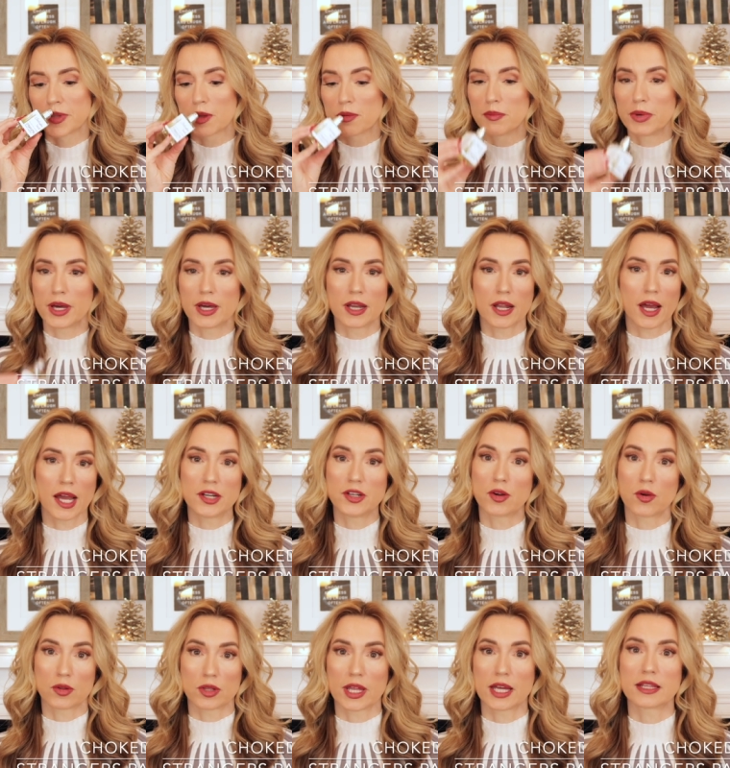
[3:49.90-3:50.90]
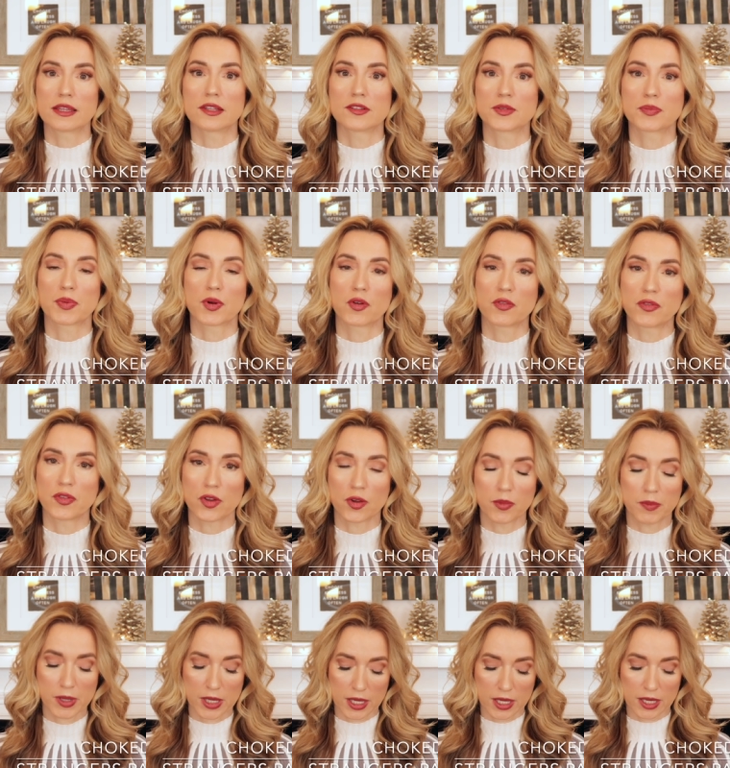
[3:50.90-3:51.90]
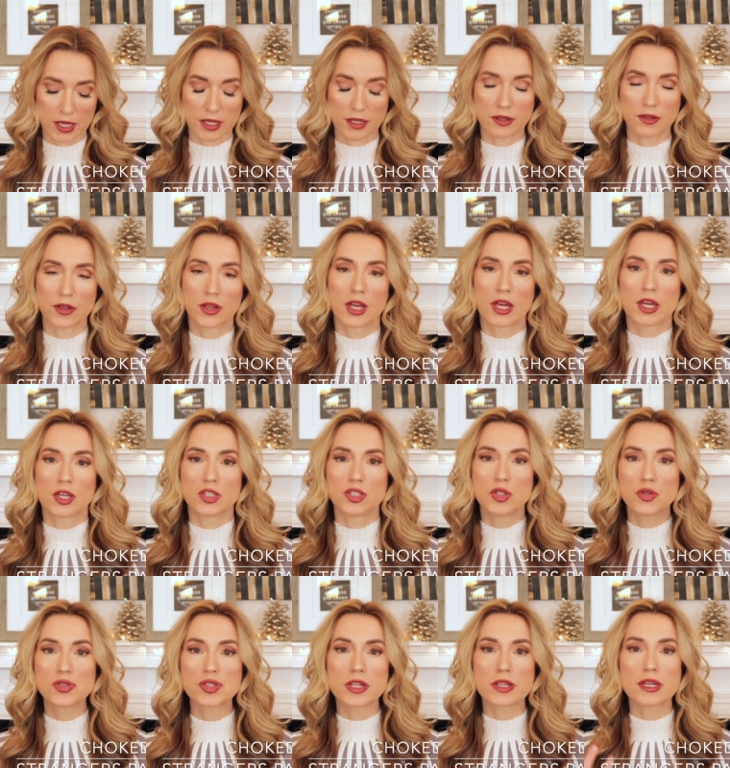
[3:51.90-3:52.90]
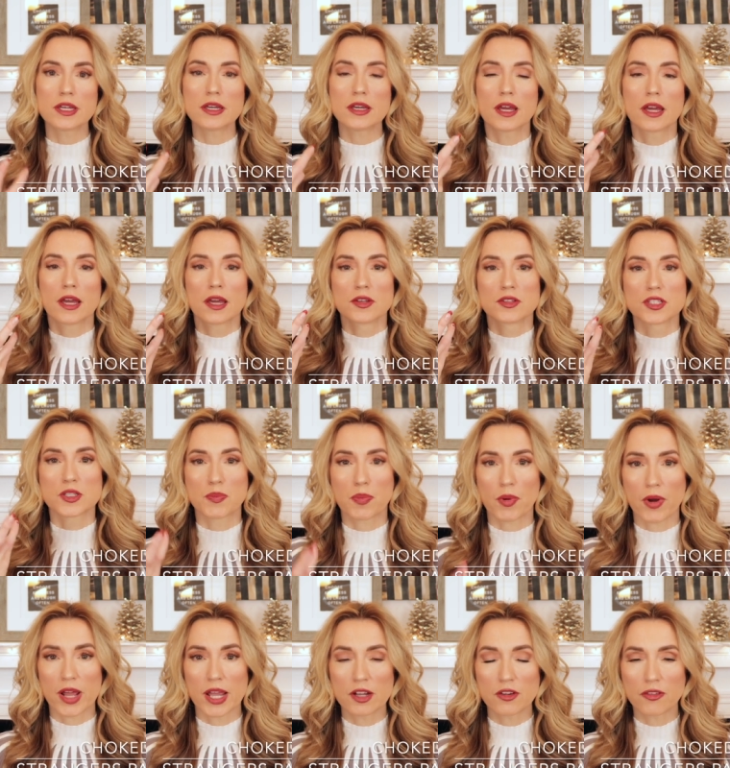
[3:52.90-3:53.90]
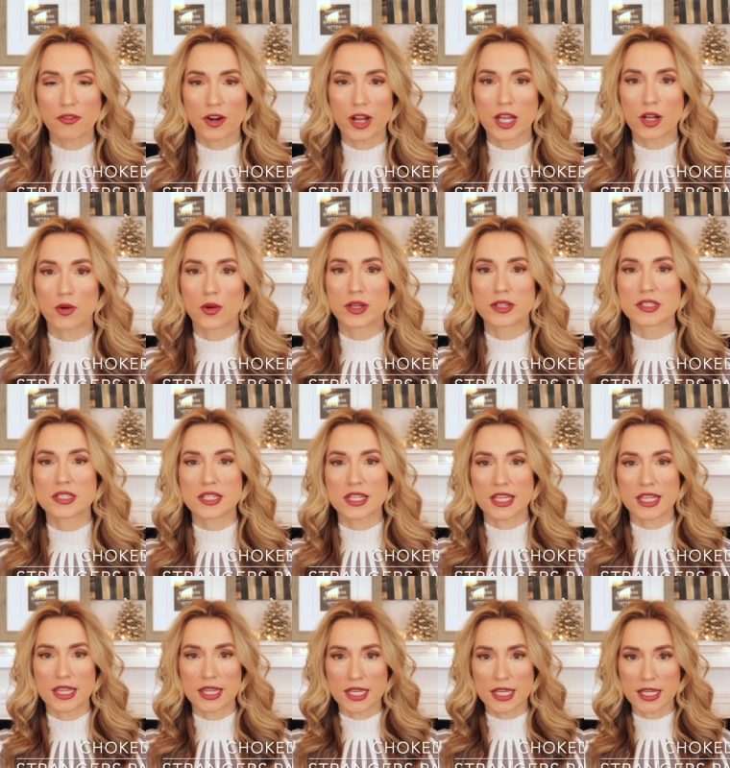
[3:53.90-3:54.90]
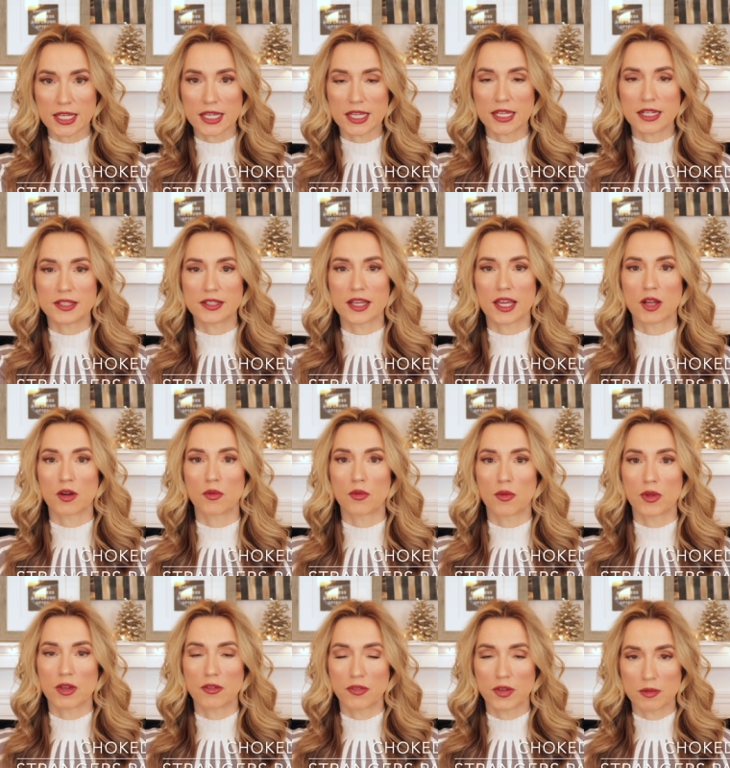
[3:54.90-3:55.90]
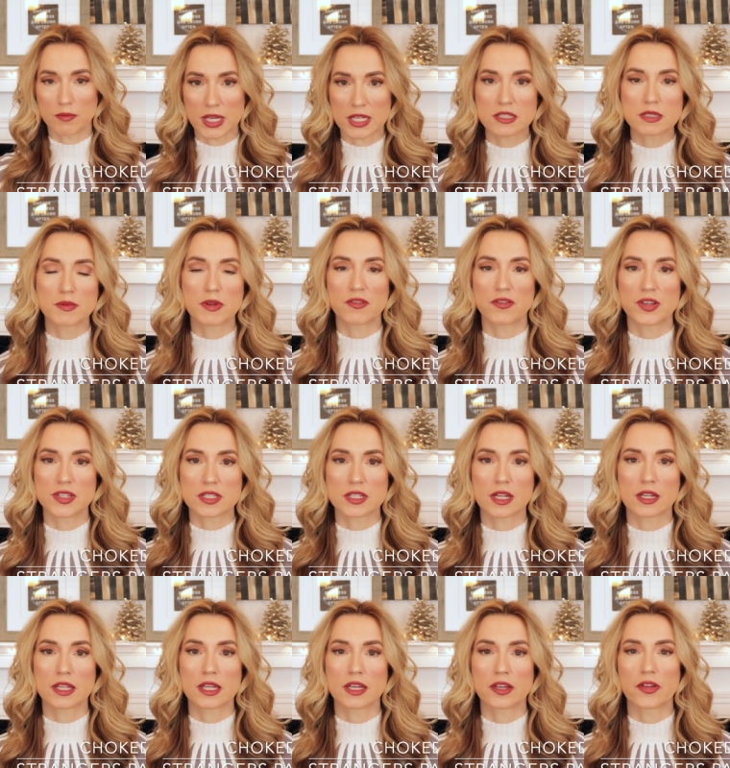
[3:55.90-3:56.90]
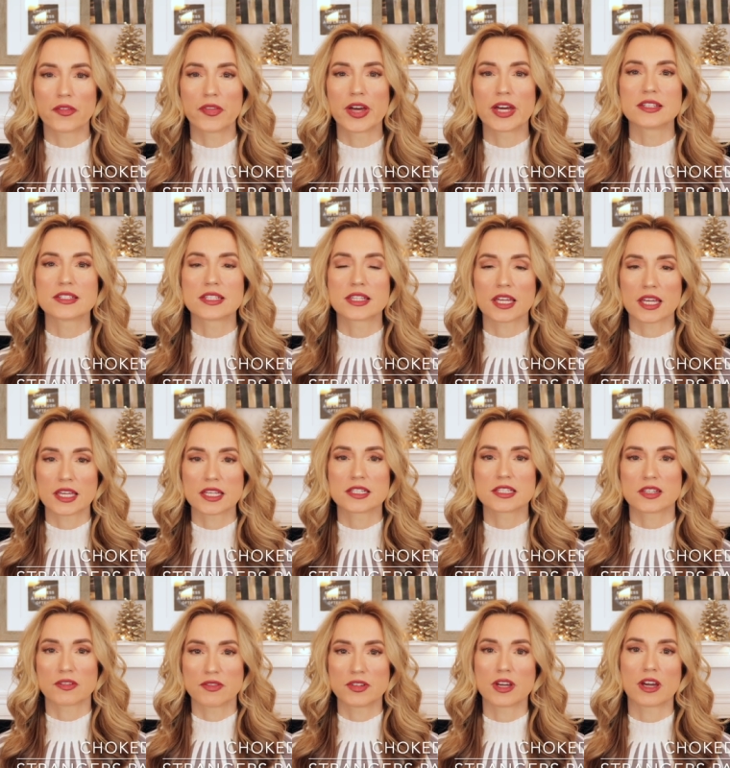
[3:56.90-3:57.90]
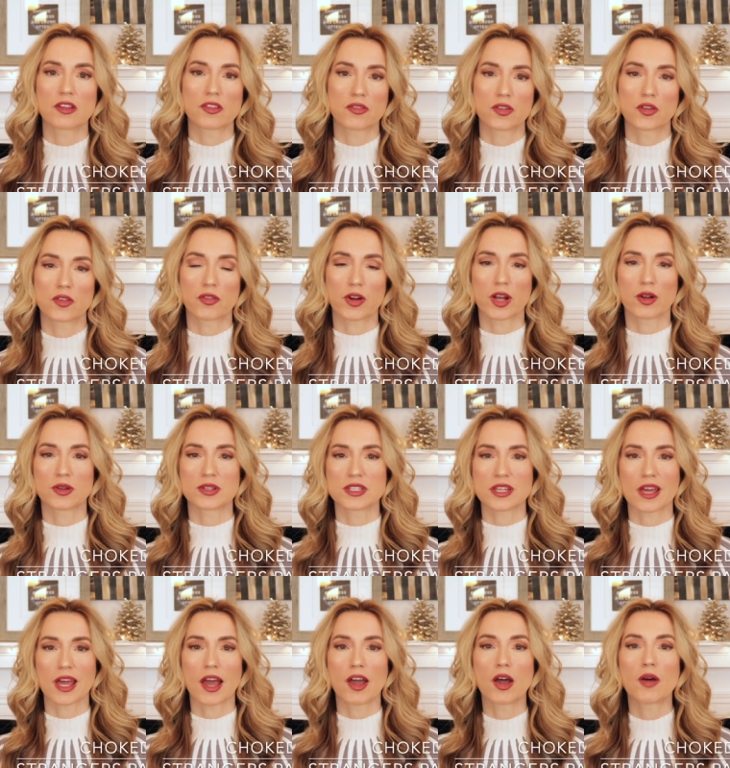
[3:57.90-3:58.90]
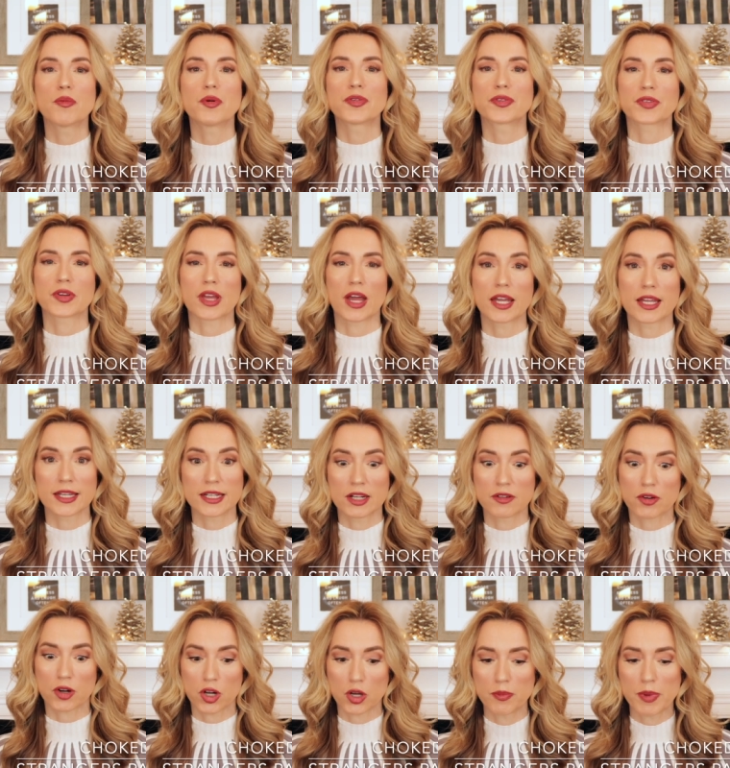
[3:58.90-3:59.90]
but I don't like this perfume. And usually spraying a fragrance in the heat, and if it makes me physically ill, that is the kiss of death for a fragrance. I, I almost, I can never go